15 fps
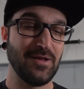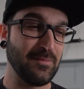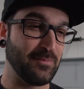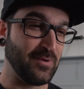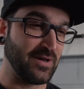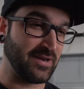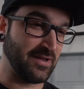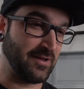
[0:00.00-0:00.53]

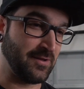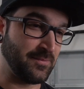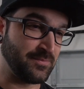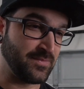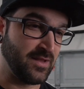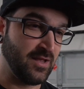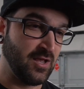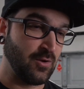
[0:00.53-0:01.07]
but
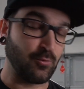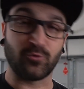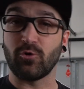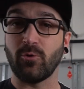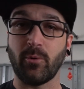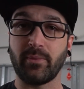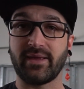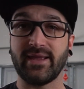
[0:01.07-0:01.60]
we're
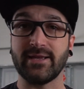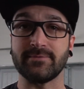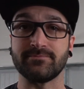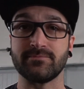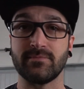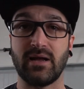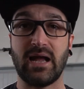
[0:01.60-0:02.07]
doing what we can.